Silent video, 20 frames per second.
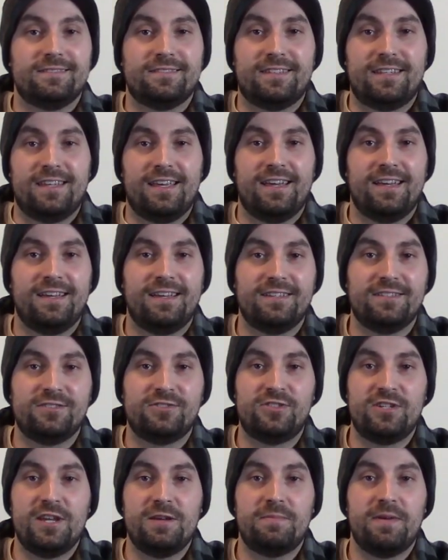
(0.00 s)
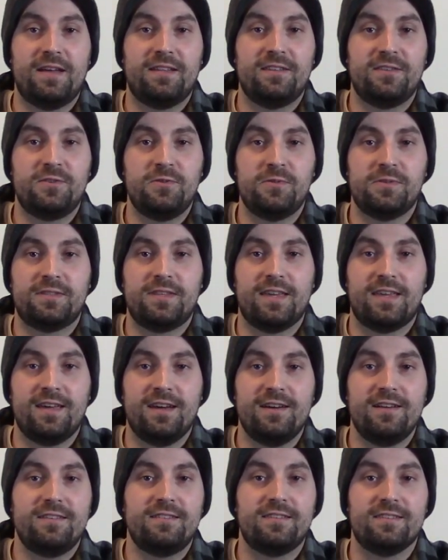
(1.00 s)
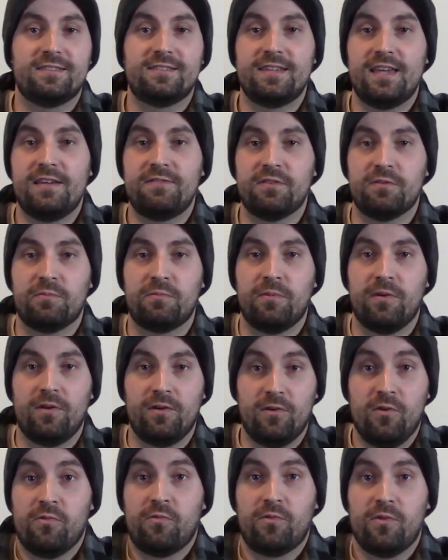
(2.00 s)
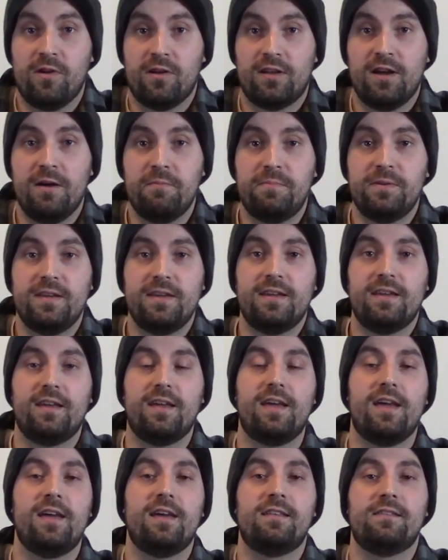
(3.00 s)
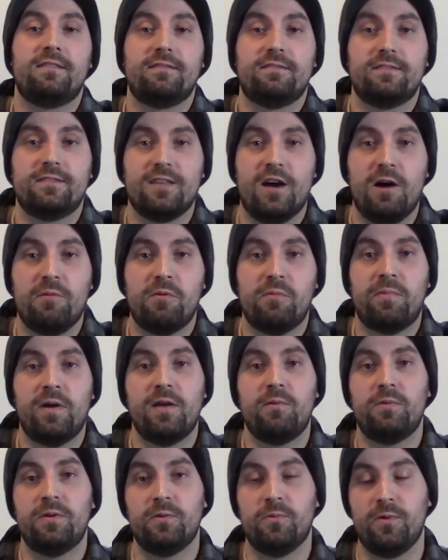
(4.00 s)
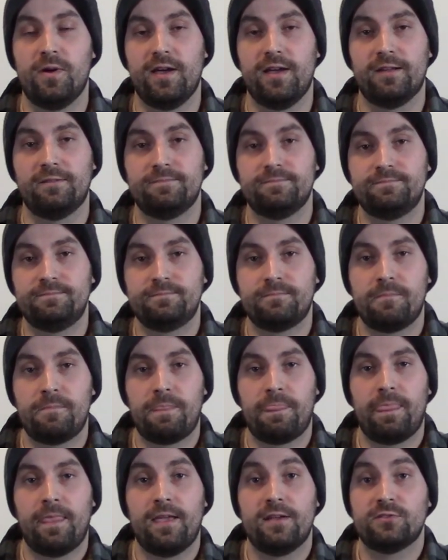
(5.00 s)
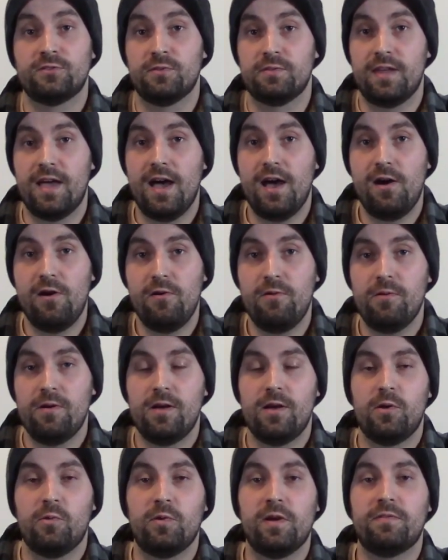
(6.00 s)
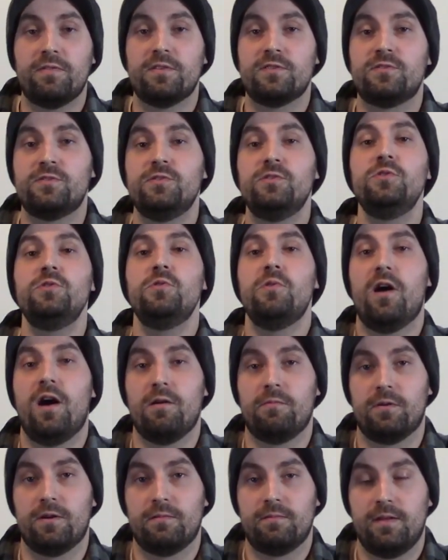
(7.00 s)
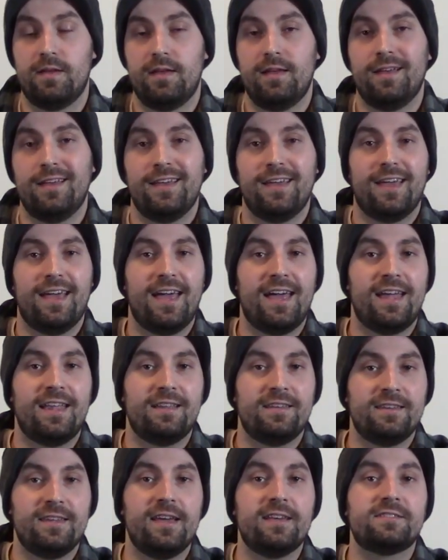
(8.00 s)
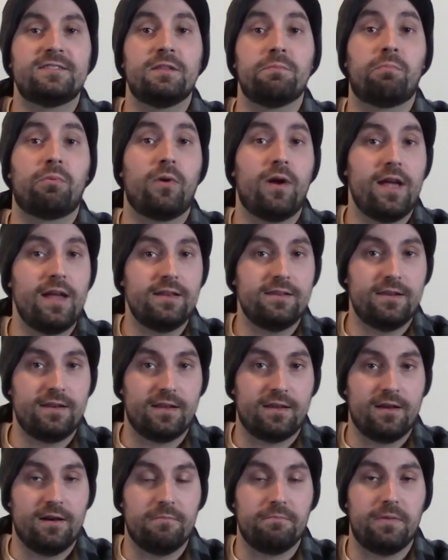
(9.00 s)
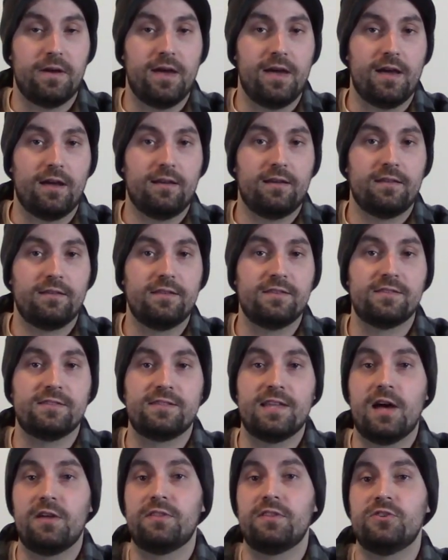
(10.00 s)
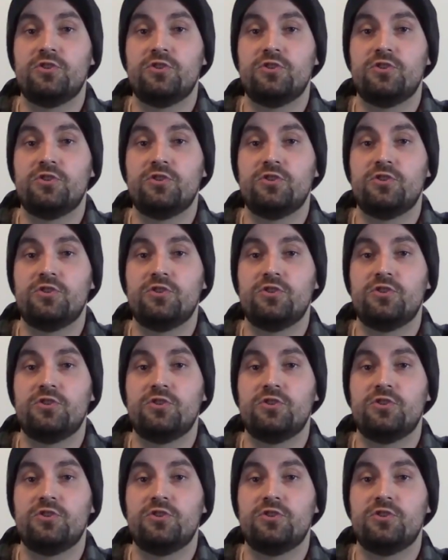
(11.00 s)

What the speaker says: GM had to do what they could to save their overall company, and the Hummer brand went away. So now we have this new Hummer. And yes, the brand didn't come back. This is now the